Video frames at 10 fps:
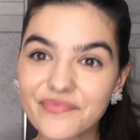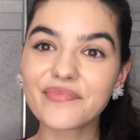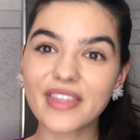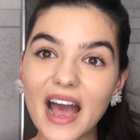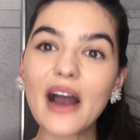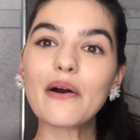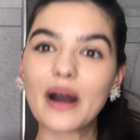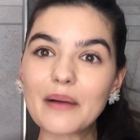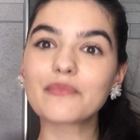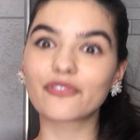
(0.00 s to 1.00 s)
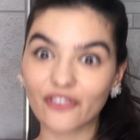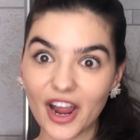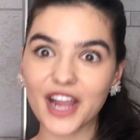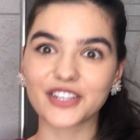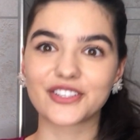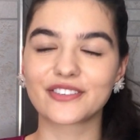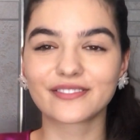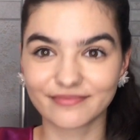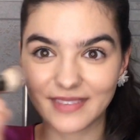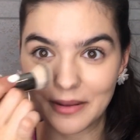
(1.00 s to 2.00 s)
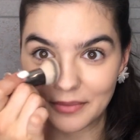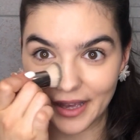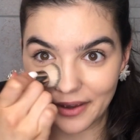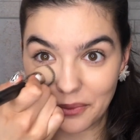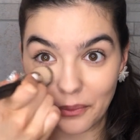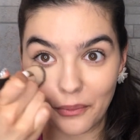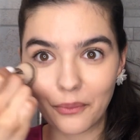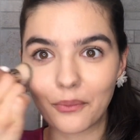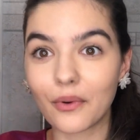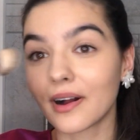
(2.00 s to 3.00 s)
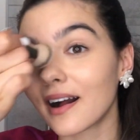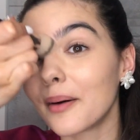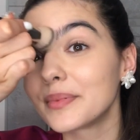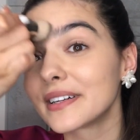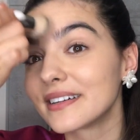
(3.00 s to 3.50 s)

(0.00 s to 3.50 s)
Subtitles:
Now I'm fresh. I'm like, woke up.